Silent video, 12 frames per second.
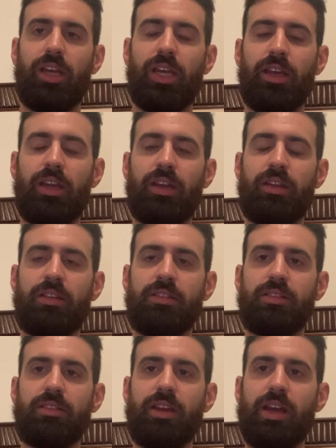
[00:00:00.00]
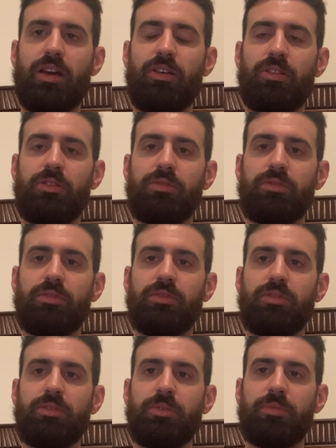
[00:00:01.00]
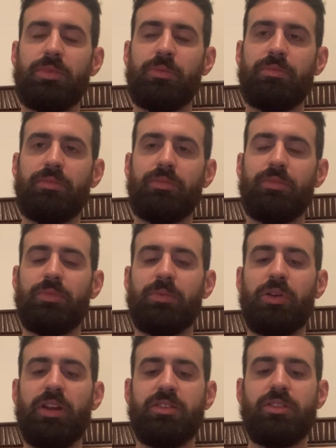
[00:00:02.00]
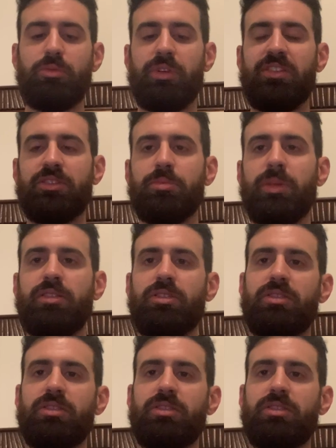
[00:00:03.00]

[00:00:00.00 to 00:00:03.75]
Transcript: and how compression waves measure